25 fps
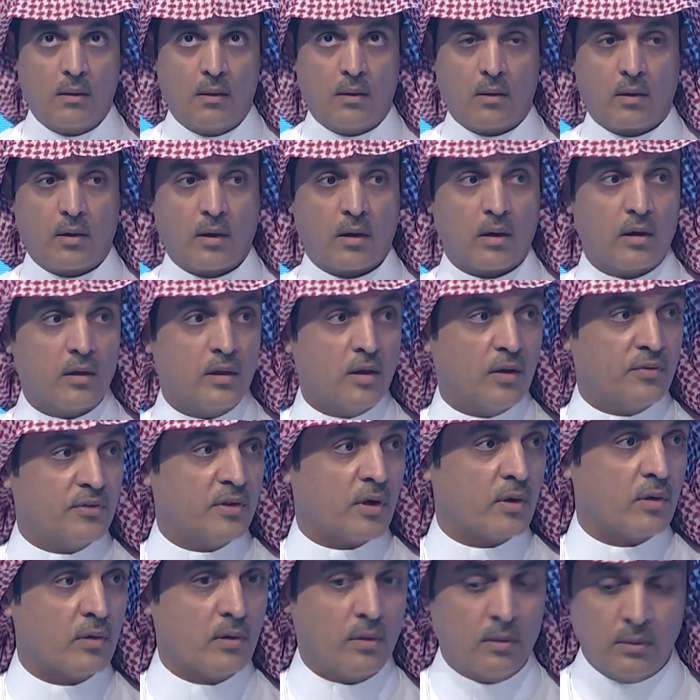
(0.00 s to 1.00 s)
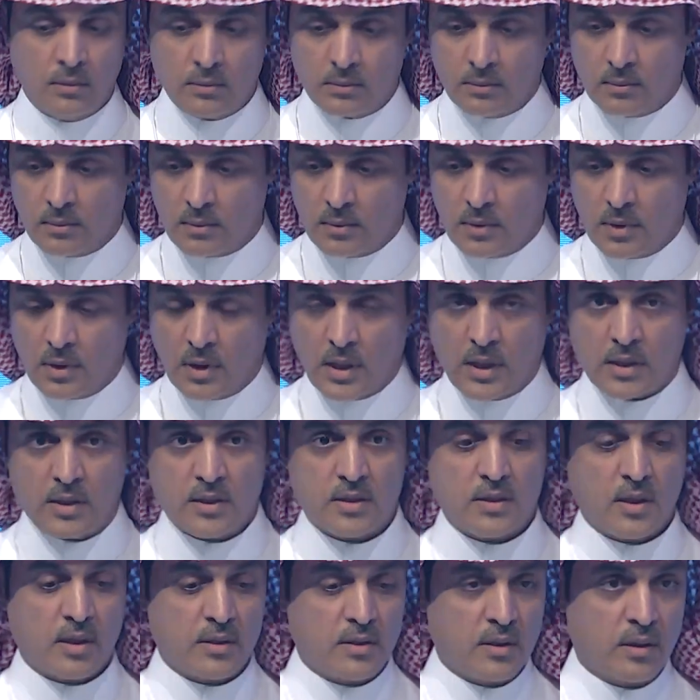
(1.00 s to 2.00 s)
Okay, good afternoon,
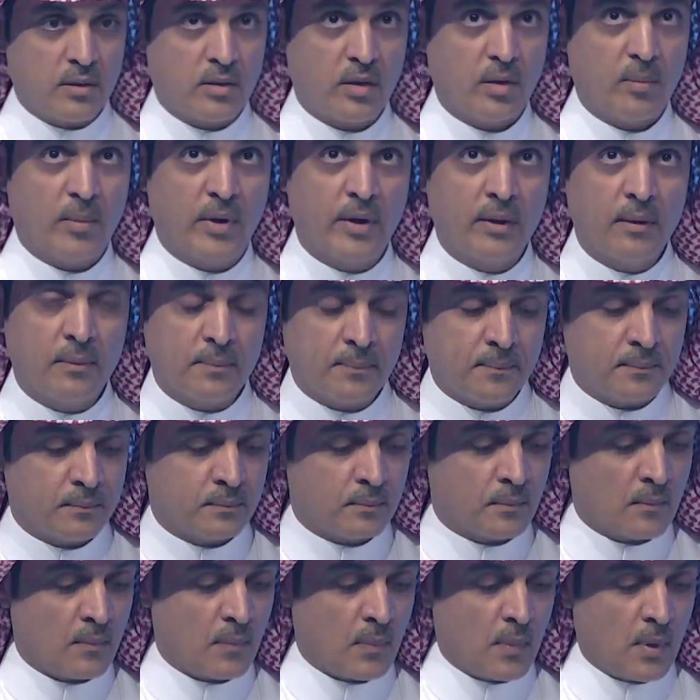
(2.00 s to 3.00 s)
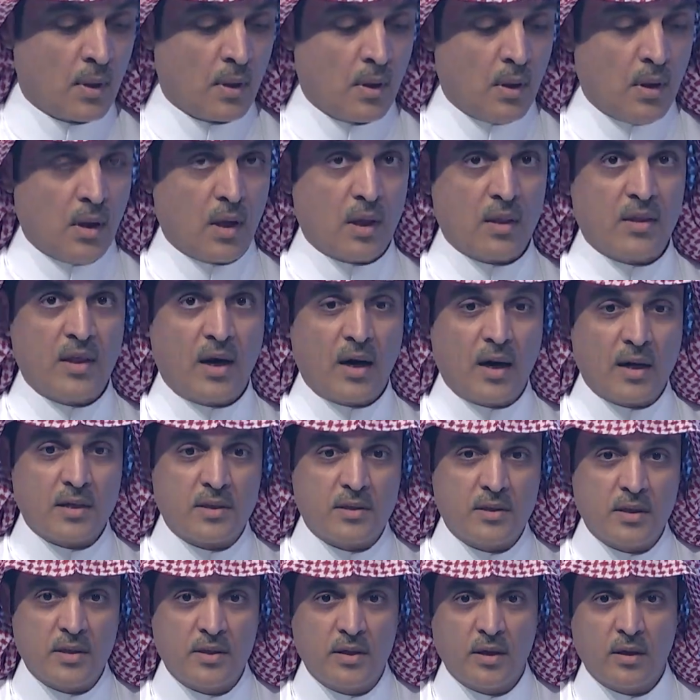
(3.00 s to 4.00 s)
ladies and gentlemen. In the
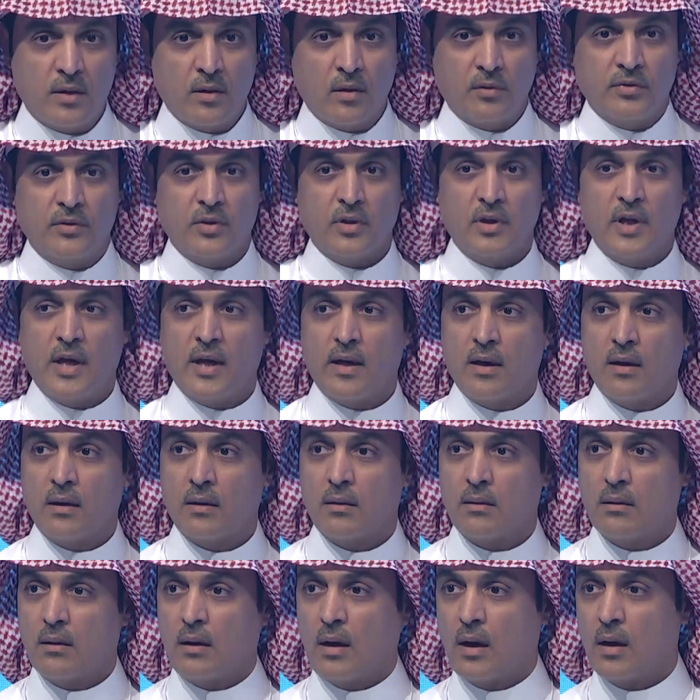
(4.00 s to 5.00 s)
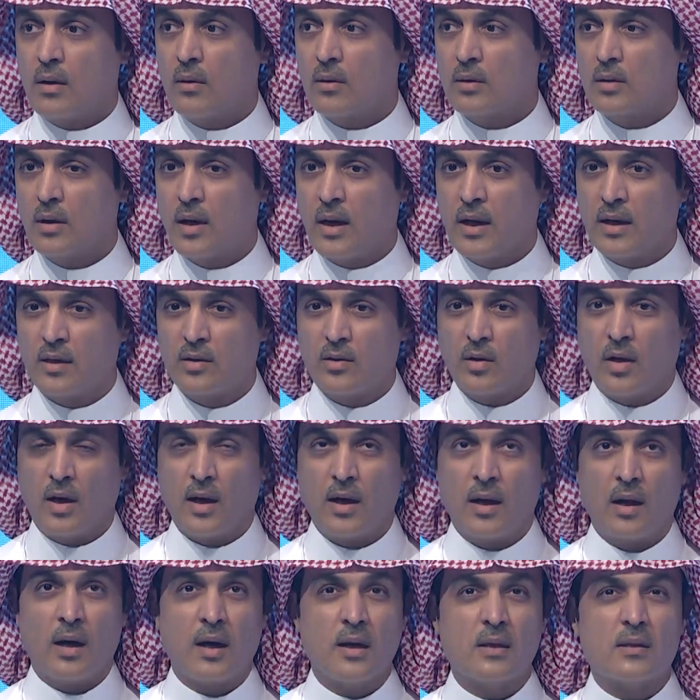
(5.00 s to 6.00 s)
last session of today, I would like to
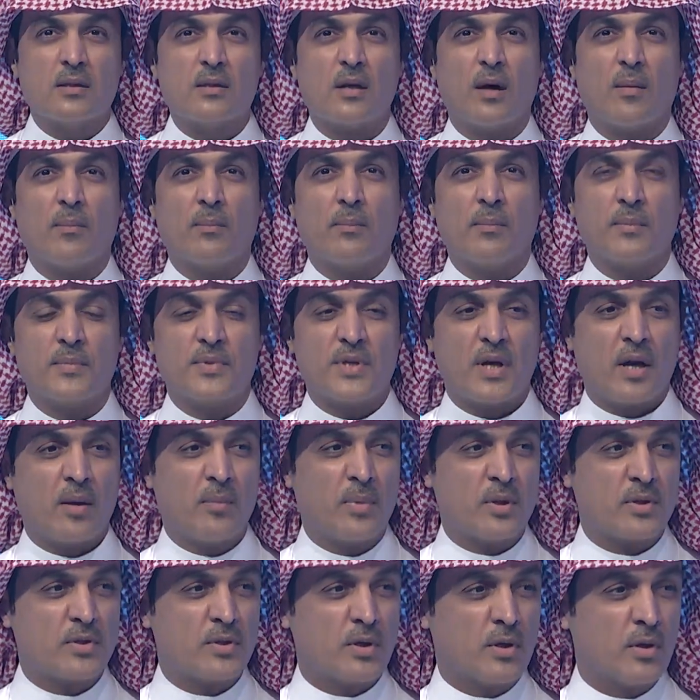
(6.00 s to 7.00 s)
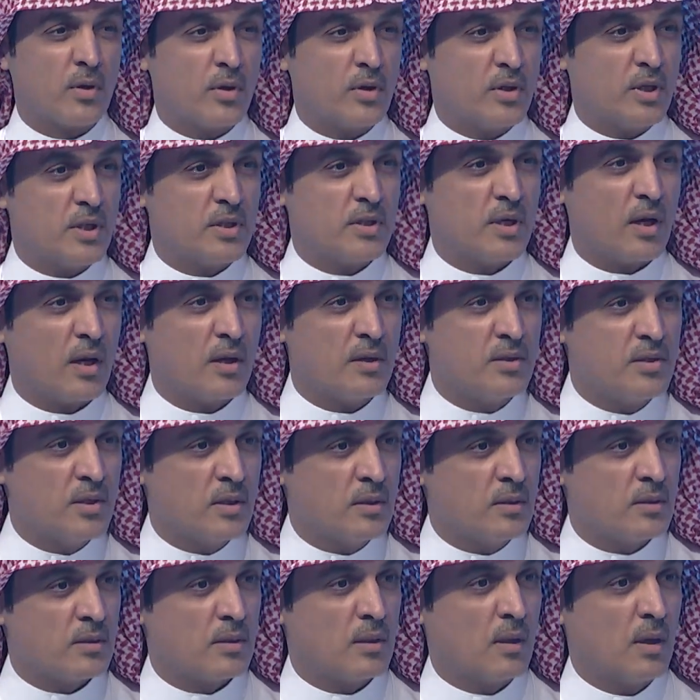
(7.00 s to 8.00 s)
highlight some cybersecurity
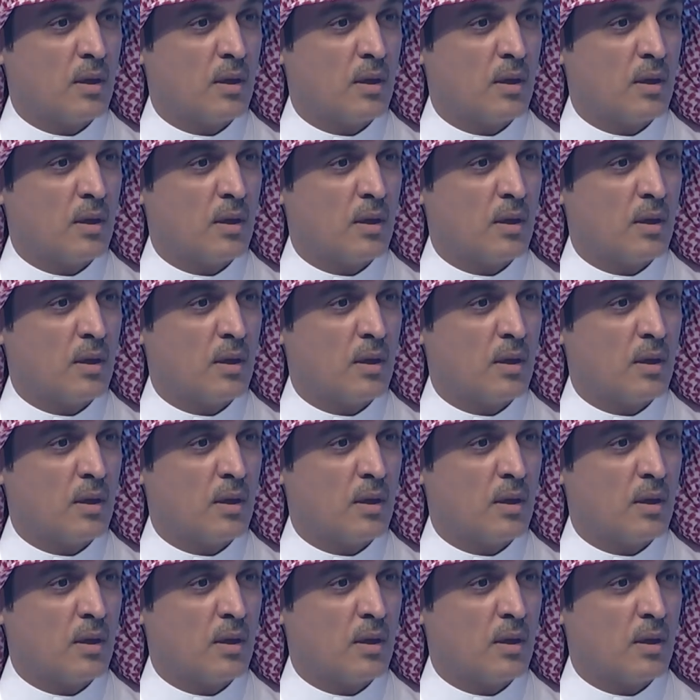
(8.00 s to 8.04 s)
challenges